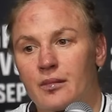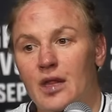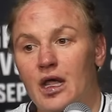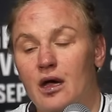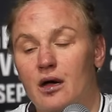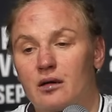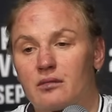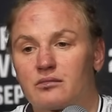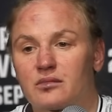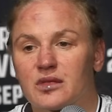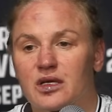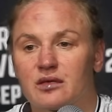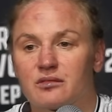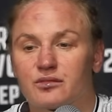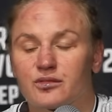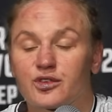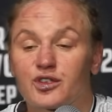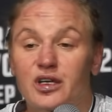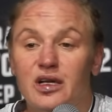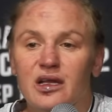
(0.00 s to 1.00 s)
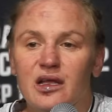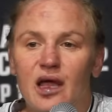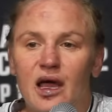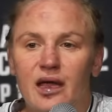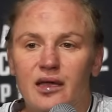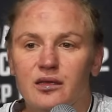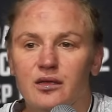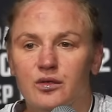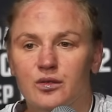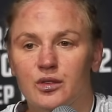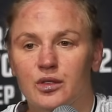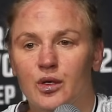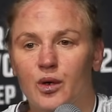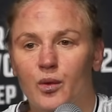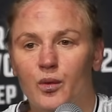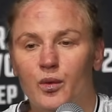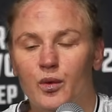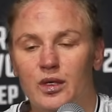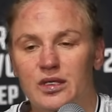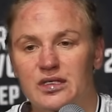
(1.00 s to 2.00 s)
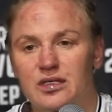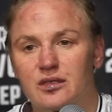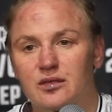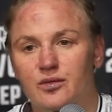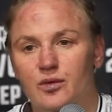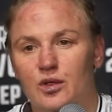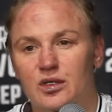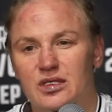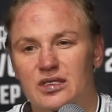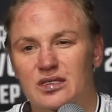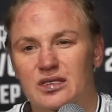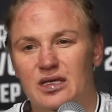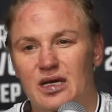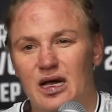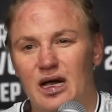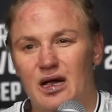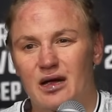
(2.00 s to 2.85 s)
Really, I don't know what it was,